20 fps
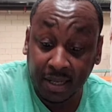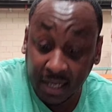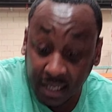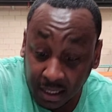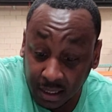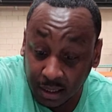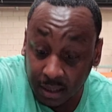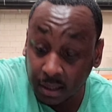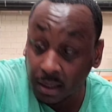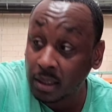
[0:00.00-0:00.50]
the
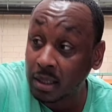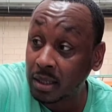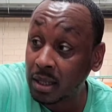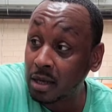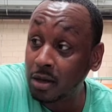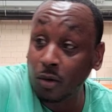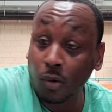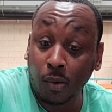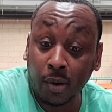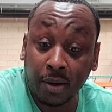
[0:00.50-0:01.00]
king,
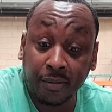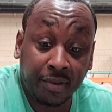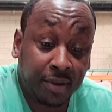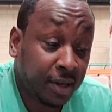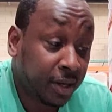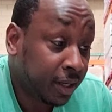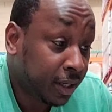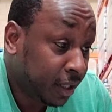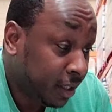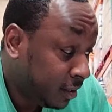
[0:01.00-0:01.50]
because I know where
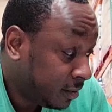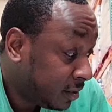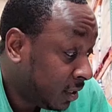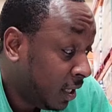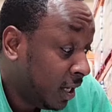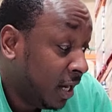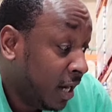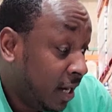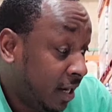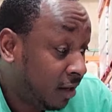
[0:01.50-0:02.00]
everything is.
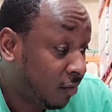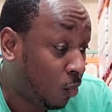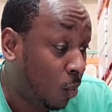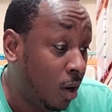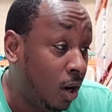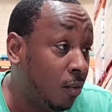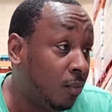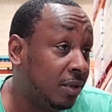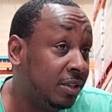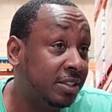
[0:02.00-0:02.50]
And that's
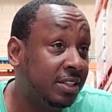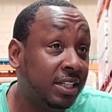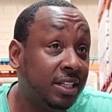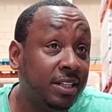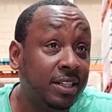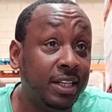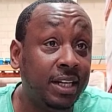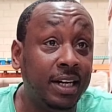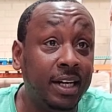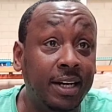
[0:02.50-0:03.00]
what I always
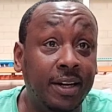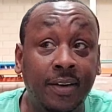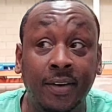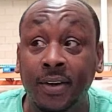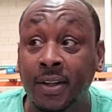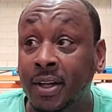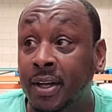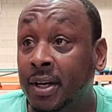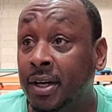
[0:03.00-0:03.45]
tell y'all.